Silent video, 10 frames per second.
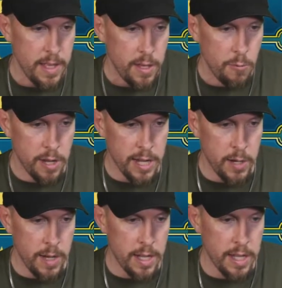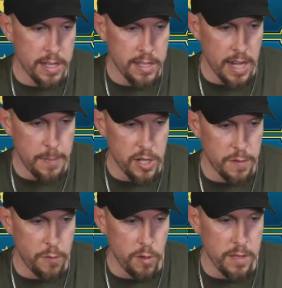well, you know what? It's not a bunch
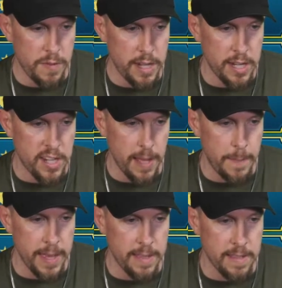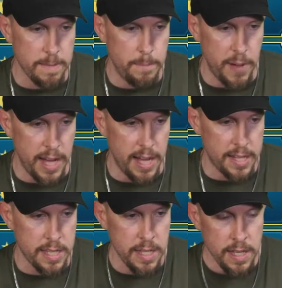of force affinity champions, but